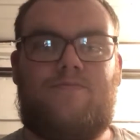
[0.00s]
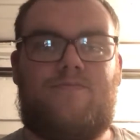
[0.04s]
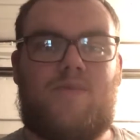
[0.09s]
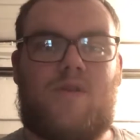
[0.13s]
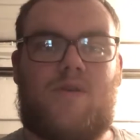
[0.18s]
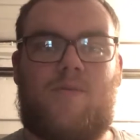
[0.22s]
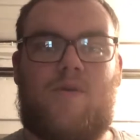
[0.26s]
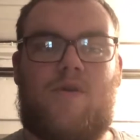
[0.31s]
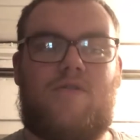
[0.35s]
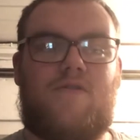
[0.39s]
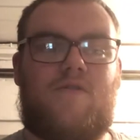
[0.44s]

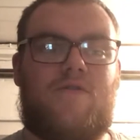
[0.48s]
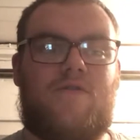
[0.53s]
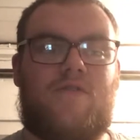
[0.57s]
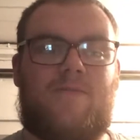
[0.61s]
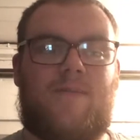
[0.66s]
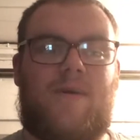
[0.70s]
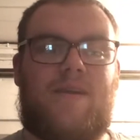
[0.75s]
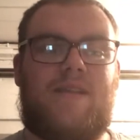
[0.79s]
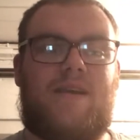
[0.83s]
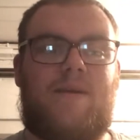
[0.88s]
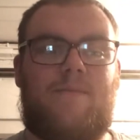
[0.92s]
Samoa Joe on
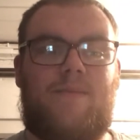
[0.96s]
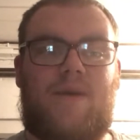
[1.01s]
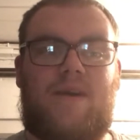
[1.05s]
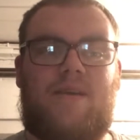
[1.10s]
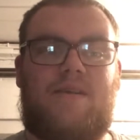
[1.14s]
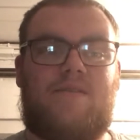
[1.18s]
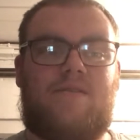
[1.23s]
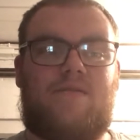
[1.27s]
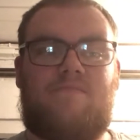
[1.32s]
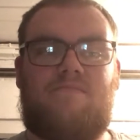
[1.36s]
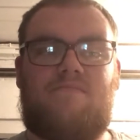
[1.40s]
SmackDown
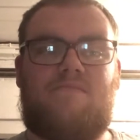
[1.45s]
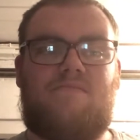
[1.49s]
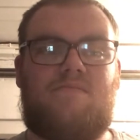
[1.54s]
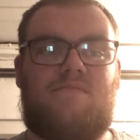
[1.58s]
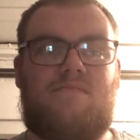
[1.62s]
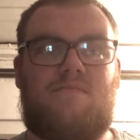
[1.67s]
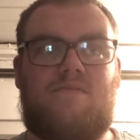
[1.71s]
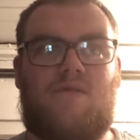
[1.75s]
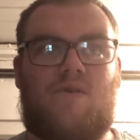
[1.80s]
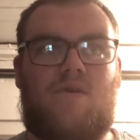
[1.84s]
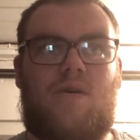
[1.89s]
makes
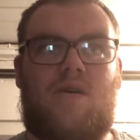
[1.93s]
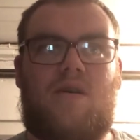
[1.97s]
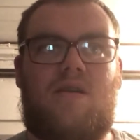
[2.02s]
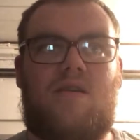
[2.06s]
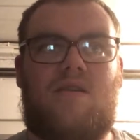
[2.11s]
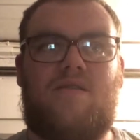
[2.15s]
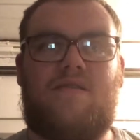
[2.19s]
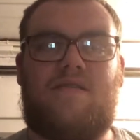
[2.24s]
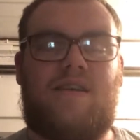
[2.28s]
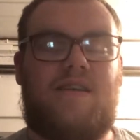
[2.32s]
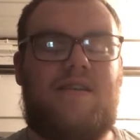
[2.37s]
quite a
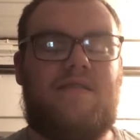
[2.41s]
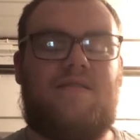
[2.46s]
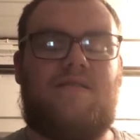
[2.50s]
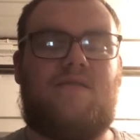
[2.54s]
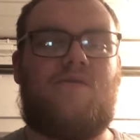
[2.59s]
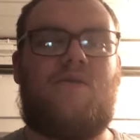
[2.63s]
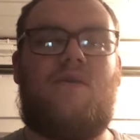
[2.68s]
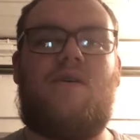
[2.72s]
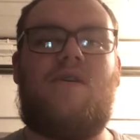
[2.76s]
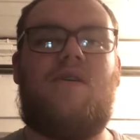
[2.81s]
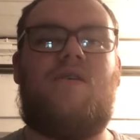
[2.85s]
lot of sense. There's
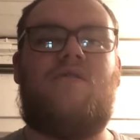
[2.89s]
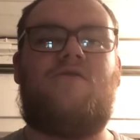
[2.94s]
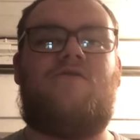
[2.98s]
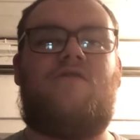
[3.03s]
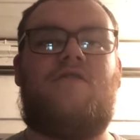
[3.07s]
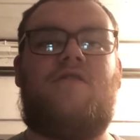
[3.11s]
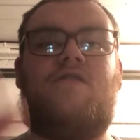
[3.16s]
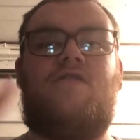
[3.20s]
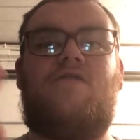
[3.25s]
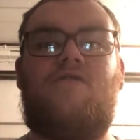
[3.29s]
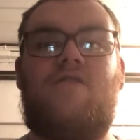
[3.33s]
quite a lot
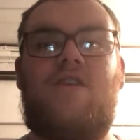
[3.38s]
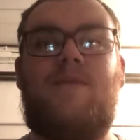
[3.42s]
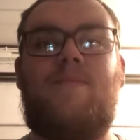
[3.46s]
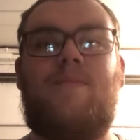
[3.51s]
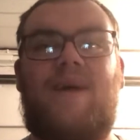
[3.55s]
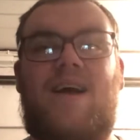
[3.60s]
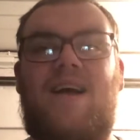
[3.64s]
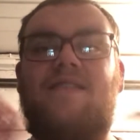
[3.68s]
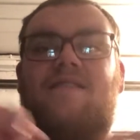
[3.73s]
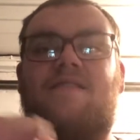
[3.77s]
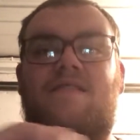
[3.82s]
of dream
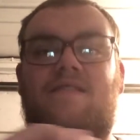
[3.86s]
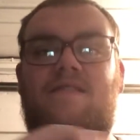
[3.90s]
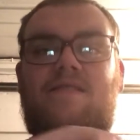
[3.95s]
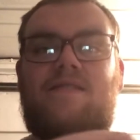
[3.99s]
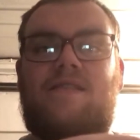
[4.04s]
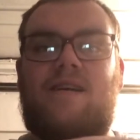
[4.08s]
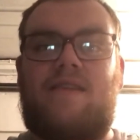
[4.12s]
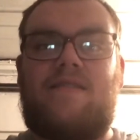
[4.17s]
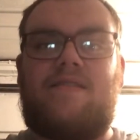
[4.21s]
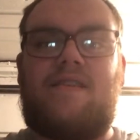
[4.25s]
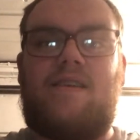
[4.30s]
matches.
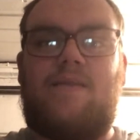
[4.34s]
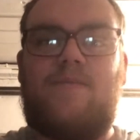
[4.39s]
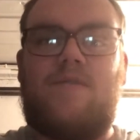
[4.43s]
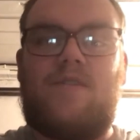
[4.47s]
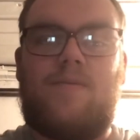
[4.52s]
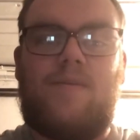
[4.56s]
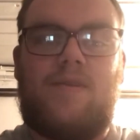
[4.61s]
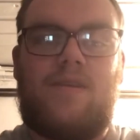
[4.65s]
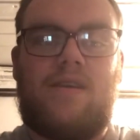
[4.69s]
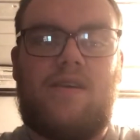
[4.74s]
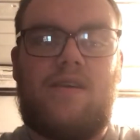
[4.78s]
That seems
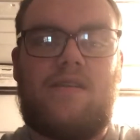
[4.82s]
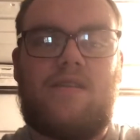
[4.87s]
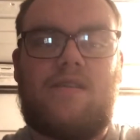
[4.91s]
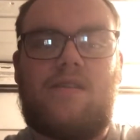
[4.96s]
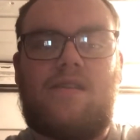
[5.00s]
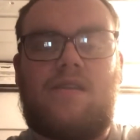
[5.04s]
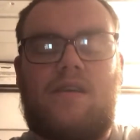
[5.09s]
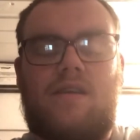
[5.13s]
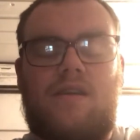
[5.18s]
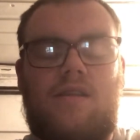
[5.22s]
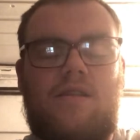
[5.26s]
to be the
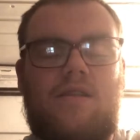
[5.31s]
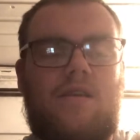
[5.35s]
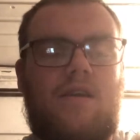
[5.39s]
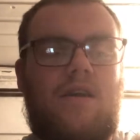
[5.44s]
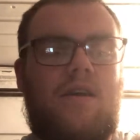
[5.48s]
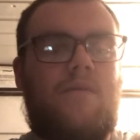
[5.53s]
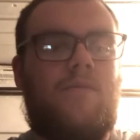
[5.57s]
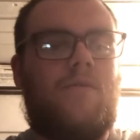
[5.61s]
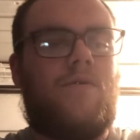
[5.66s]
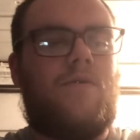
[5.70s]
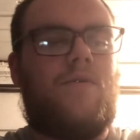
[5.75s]

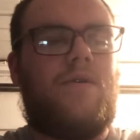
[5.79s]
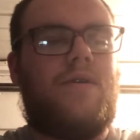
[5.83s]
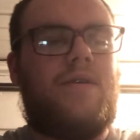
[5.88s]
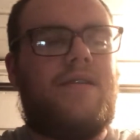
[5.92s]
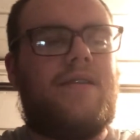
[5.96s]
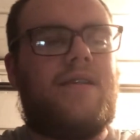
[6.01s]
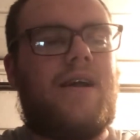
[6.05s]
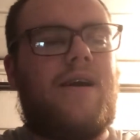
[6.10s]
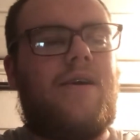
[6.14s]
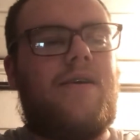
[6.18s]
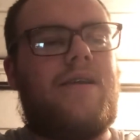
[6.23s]
term
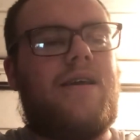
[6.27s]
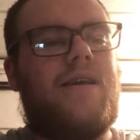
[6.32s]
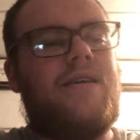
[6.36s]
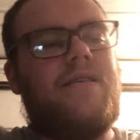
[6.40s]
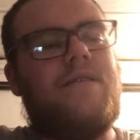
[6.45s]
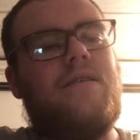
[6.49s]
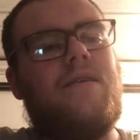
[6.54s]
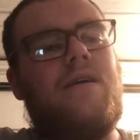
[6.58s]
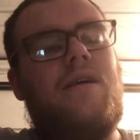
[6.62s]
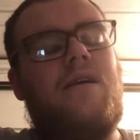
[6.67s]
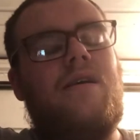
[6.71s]
coined
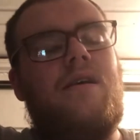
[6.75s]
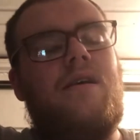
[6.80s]
nowadays.